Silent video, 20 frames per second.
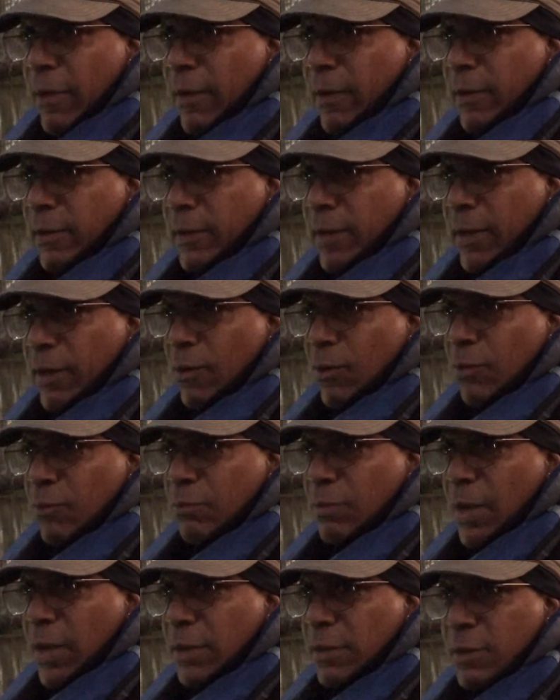and head on
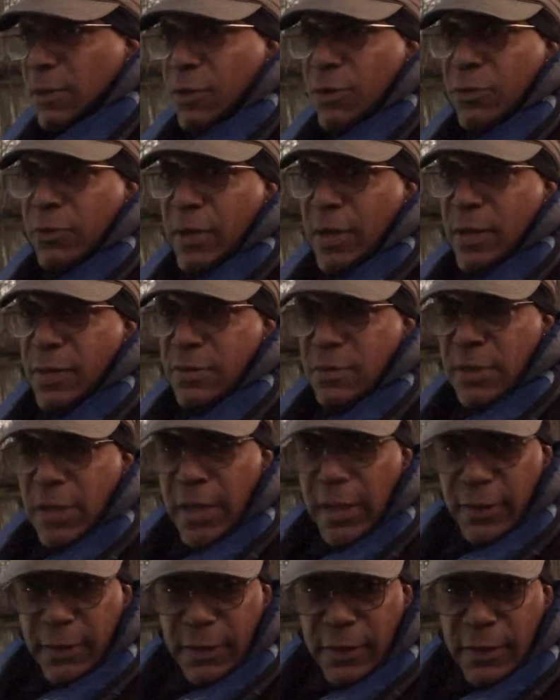back to Goday's Landing.